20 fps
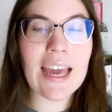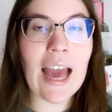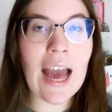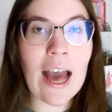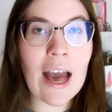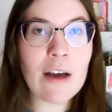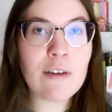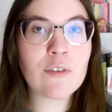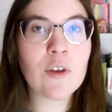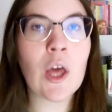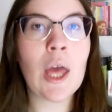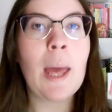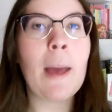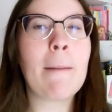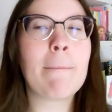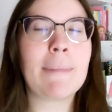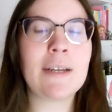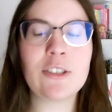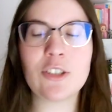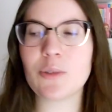I have
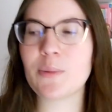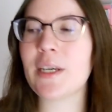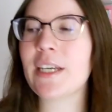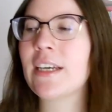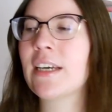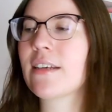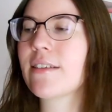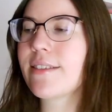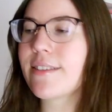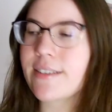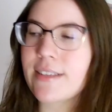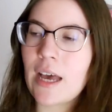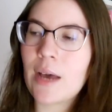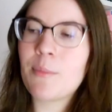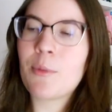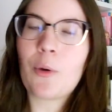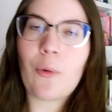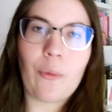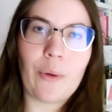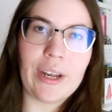been doing
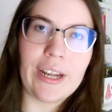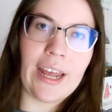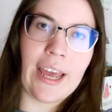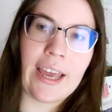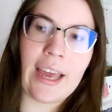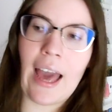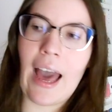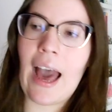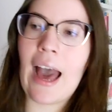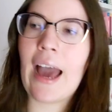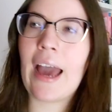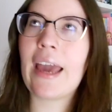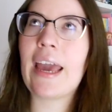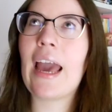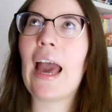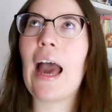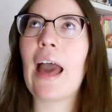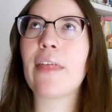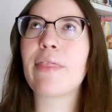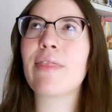some reading.
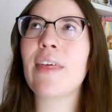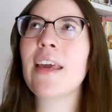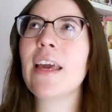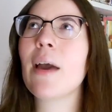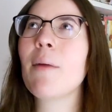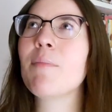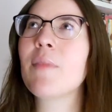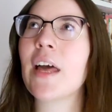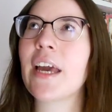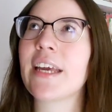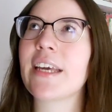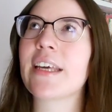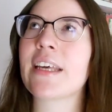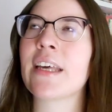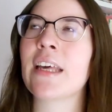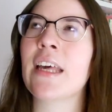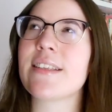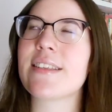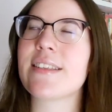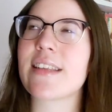I, I think I'm
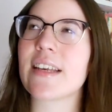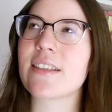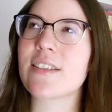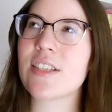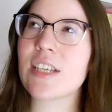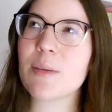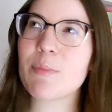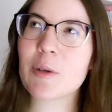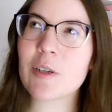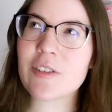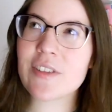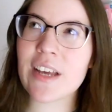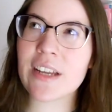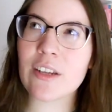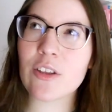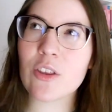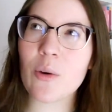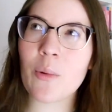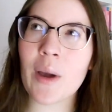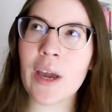like sixty
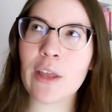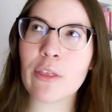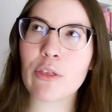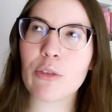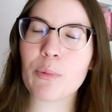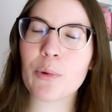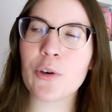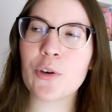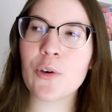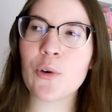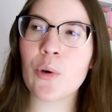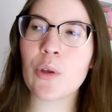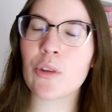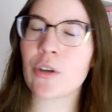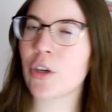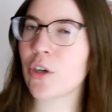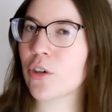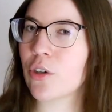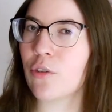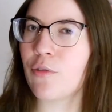percent of the way through
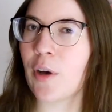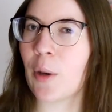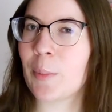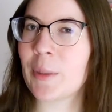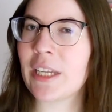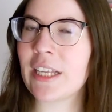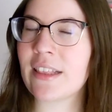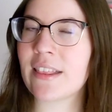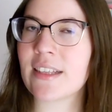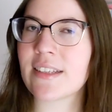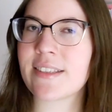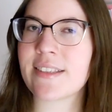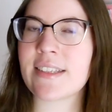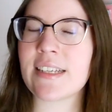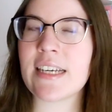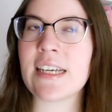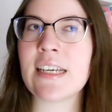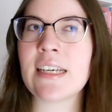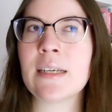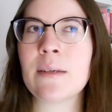The Girl Who Fell Beneath the
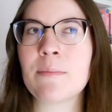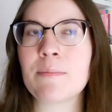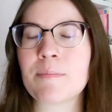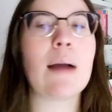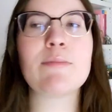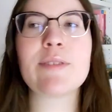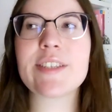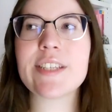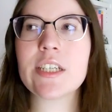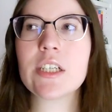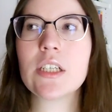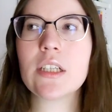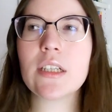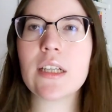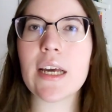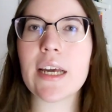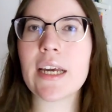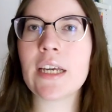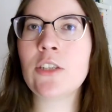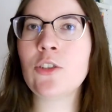Sea. I'm
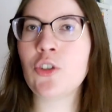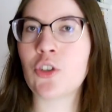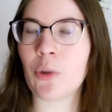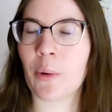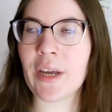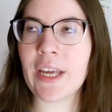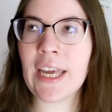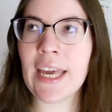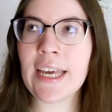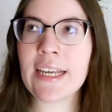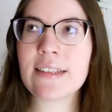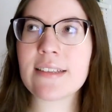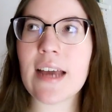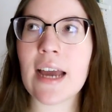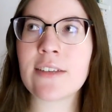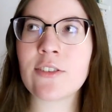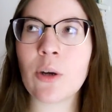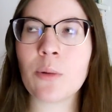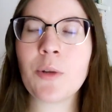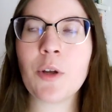still enjoying it.
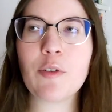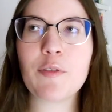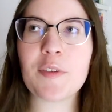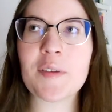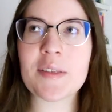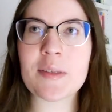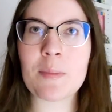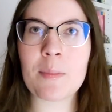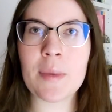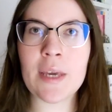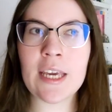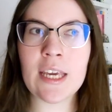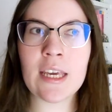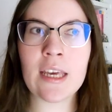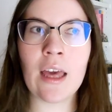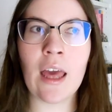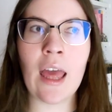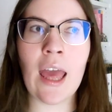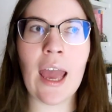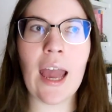I don't know if it's
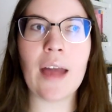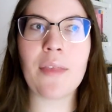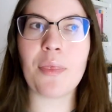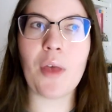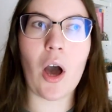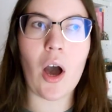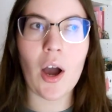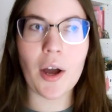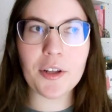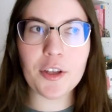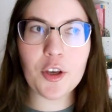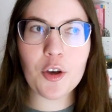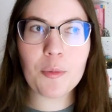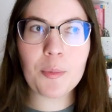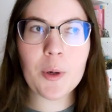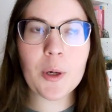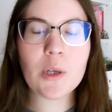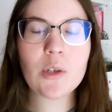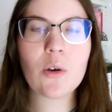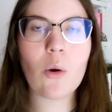me and the
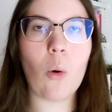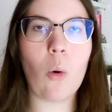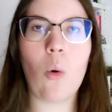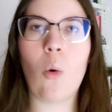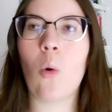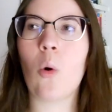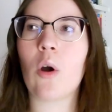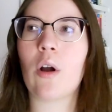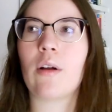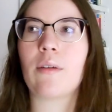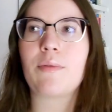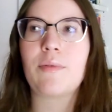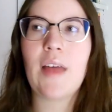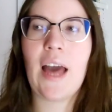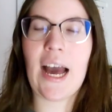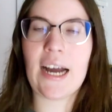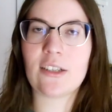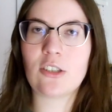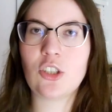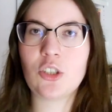audiobook or the
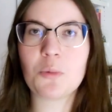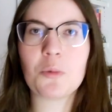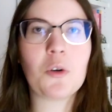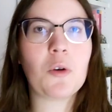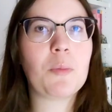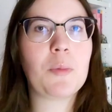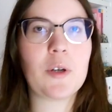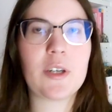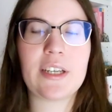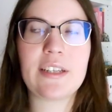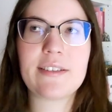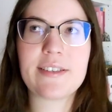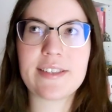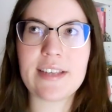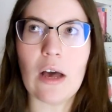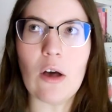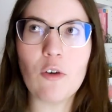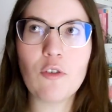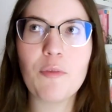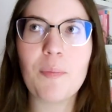actual book
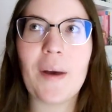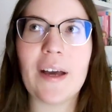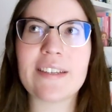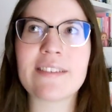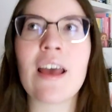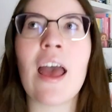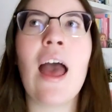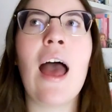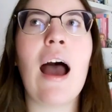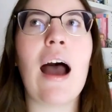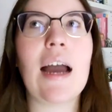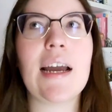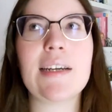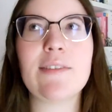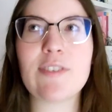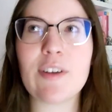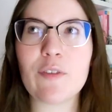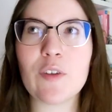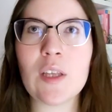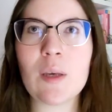itself, but I
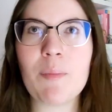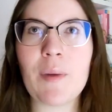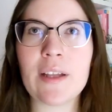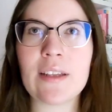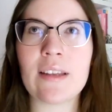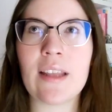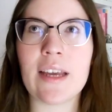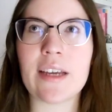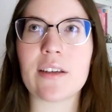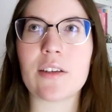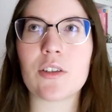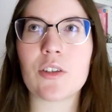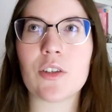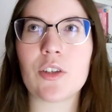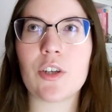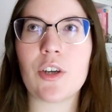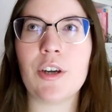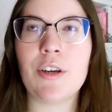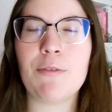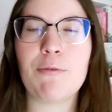have definitely been like
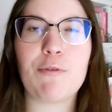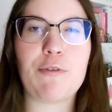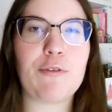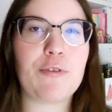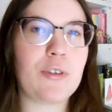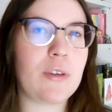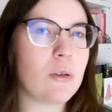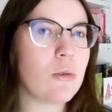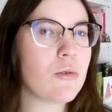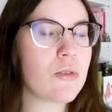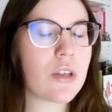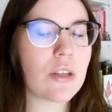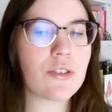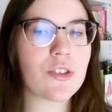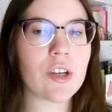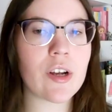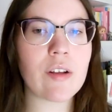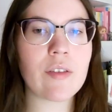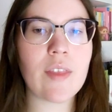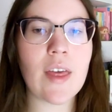confused on
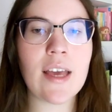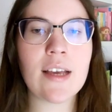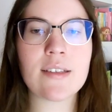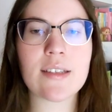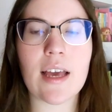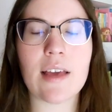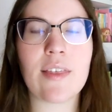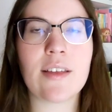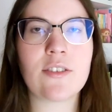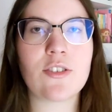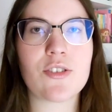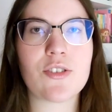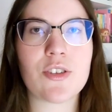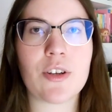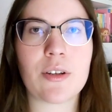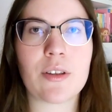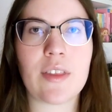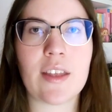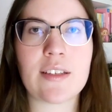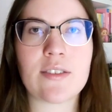certain things. I think just
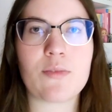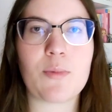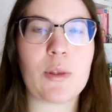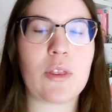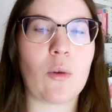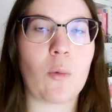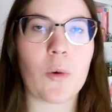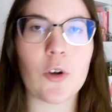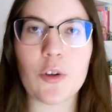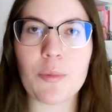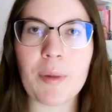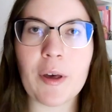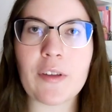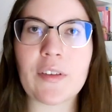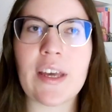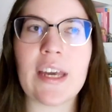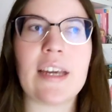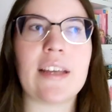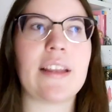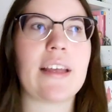certain things with the world
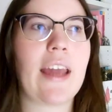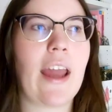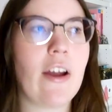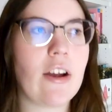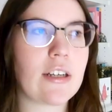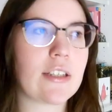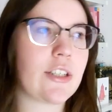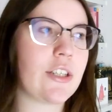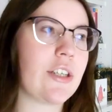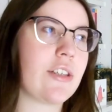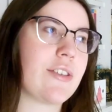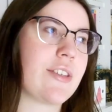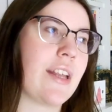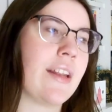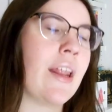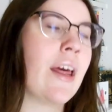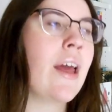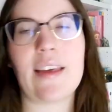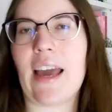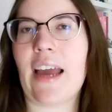building and the characters
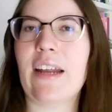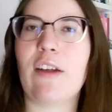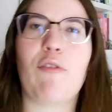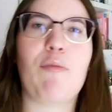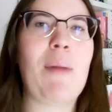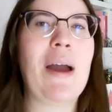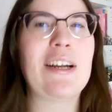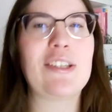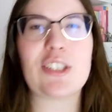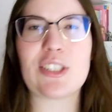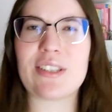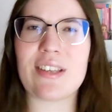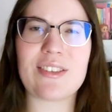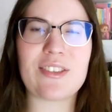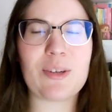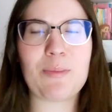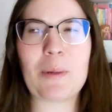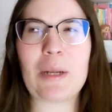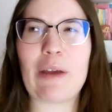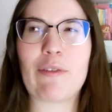and the kind of magic
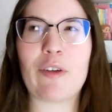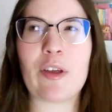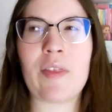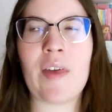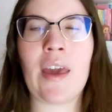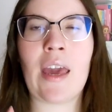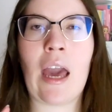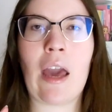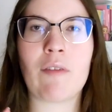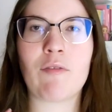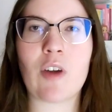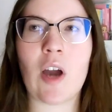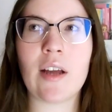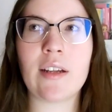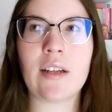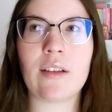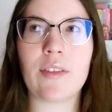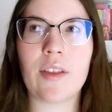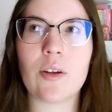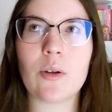system and everything, I've
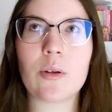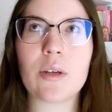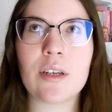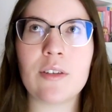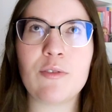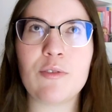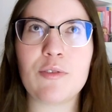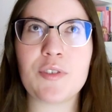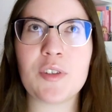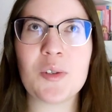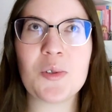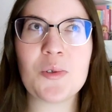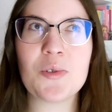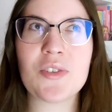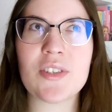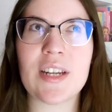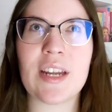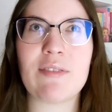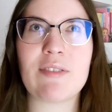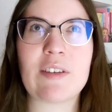gotten a little
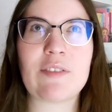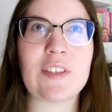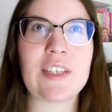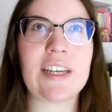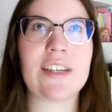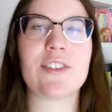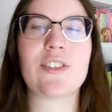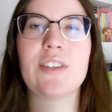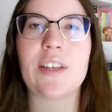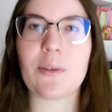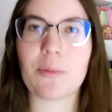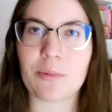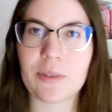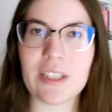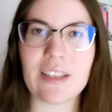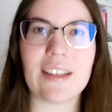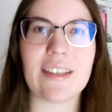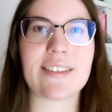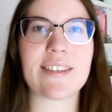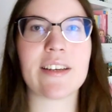confused, and I've definitely had to like
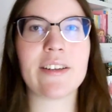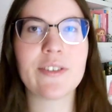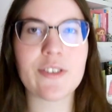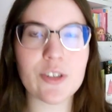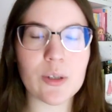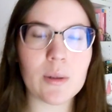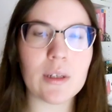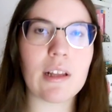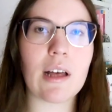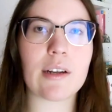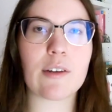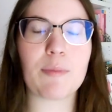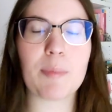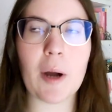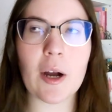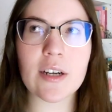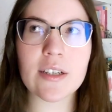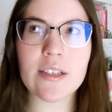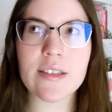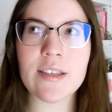re-listen to a lot of
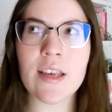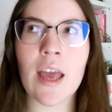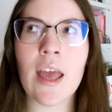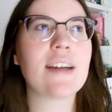parts.